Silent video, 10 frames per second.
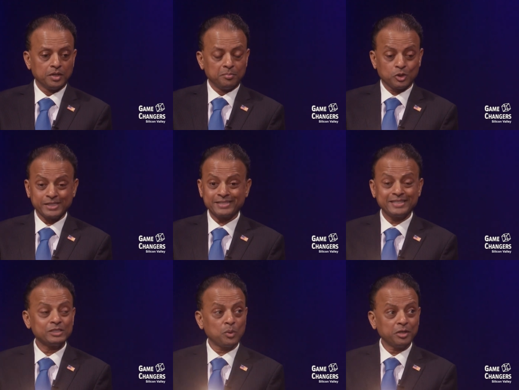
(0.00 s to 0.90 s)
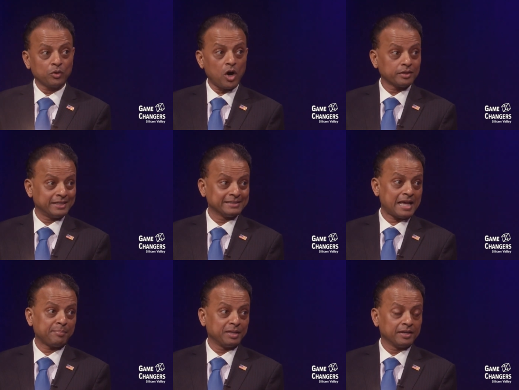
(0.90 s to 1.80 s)
Because I see so many wrong things
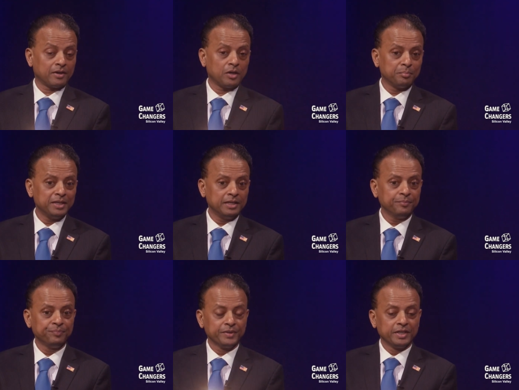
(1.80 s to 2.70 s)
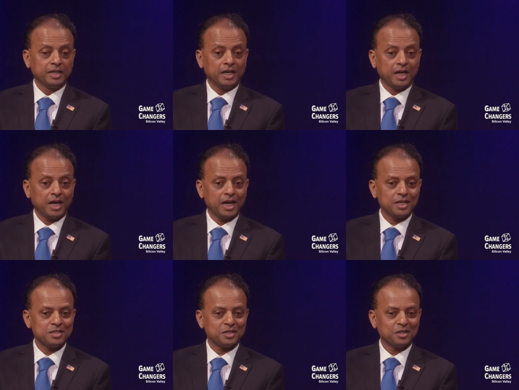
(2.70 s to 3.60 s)
happening around me,
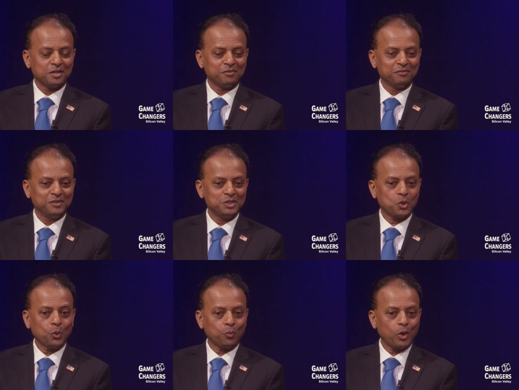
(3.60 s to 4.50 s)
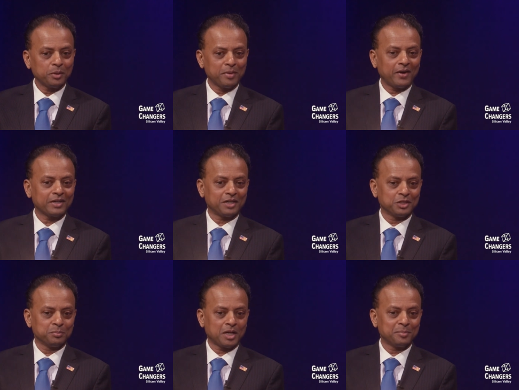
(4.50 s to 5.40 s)
and uh, we don't want
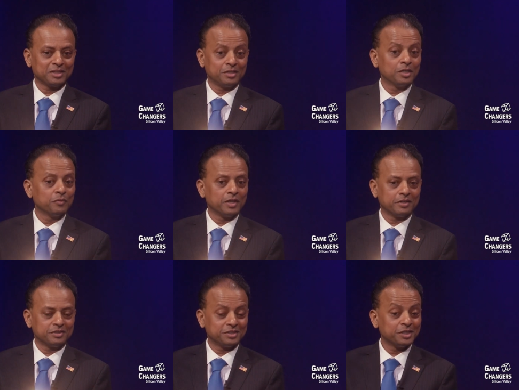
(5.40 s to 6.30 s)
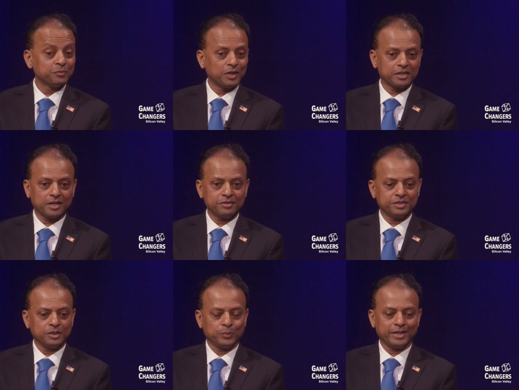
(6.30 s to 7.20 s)
America to become a third world, third world
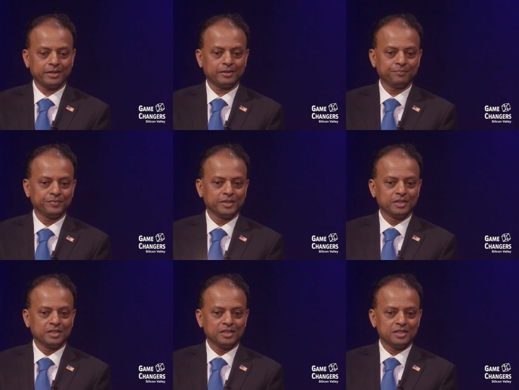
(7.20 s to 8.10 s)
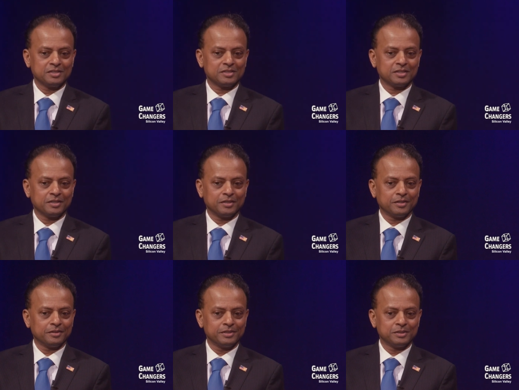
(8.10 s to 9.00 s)
country where it's,
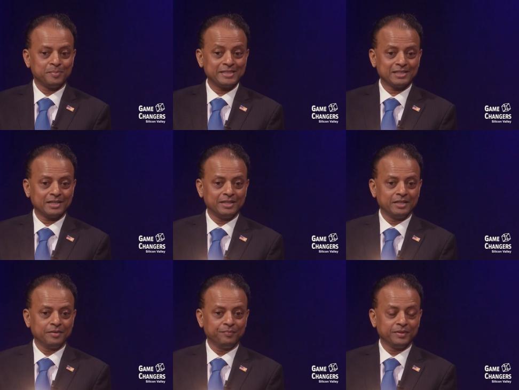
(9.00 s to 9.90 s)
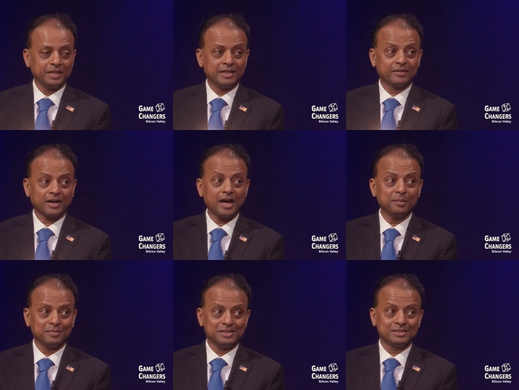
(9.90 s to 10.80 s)
uh, it's basically, and
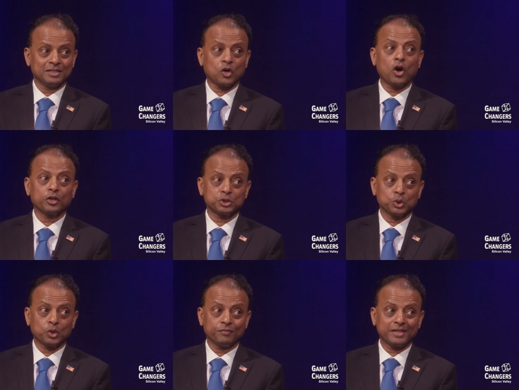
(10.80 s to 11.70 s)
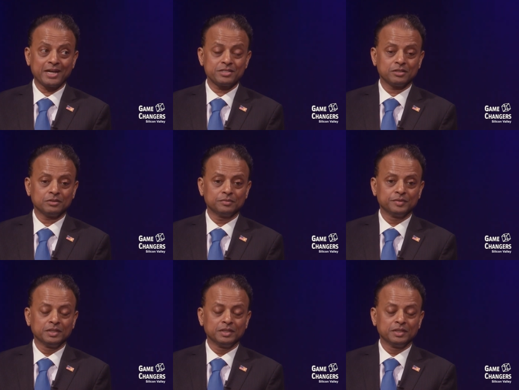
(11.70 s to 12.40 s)
crime is a cornerstone of that, you know.